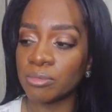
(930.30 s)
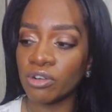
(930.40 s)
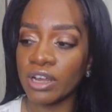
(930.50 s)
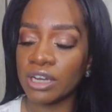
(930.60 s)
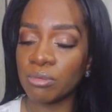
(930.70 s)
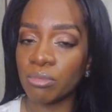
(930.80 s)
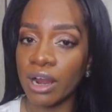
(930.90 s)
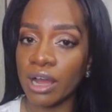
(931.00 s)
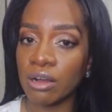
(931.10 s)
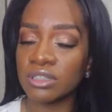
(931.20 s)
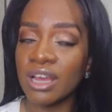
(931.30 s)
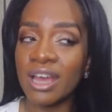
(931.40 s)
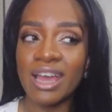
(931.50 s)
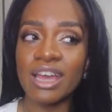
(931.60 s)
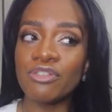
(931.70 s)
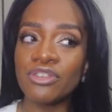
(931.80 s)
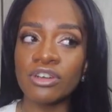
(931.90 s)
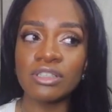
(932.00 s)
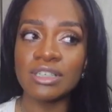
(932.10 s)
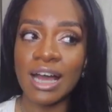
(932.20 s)
creating brows, if
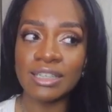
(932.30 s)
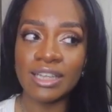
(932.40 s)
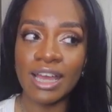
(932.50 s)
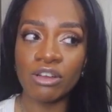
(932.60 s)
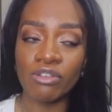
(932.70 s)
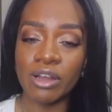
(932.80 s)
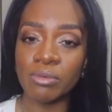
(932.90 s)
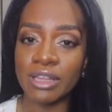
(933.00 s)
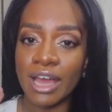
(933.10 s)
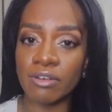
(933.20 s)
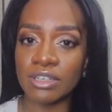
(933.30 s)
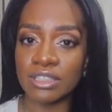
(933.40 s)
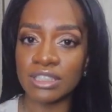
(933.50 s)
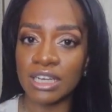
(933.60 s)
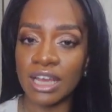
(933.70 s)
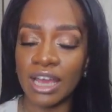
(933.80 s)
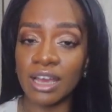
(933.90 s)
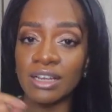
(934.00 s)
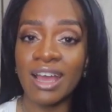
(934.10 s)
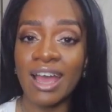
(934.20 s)
you're not that great with having a steady
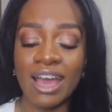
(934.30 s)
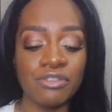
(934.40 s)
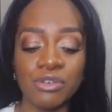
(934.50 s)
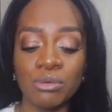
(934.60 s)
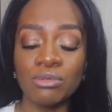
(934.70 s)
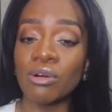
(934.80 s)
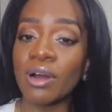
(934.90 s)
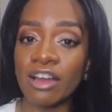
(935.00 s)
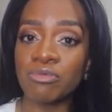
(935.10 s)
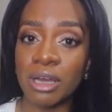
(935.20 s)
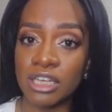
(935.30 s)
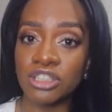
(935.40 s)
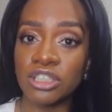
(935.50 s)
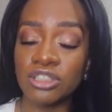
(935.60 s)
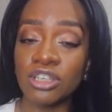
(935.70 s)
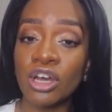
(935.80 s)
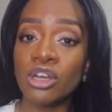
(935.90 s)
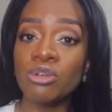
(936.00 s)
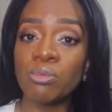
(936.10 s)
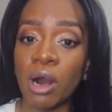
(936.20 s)
hand, and if you don't have patience,
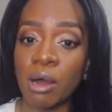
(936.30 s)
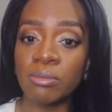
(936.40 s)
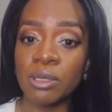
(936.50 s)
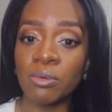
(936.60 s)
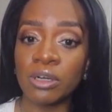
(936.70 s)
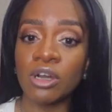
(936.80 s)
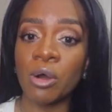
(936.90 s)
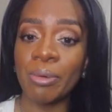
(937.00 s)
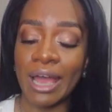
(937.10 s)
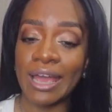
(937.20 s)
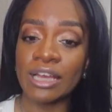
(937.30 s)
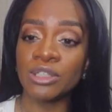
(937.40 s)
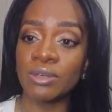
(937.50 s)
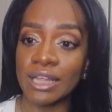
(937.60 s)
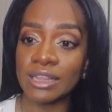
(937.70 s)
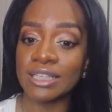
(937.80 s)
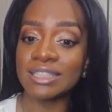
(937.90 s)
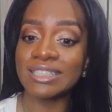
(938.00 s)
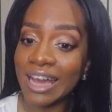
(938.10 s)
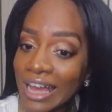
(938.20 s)
you probably want to go pay to get
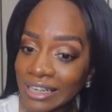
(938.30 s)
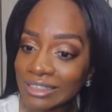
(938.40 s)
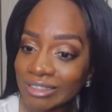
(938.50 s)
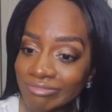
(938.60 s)
this done.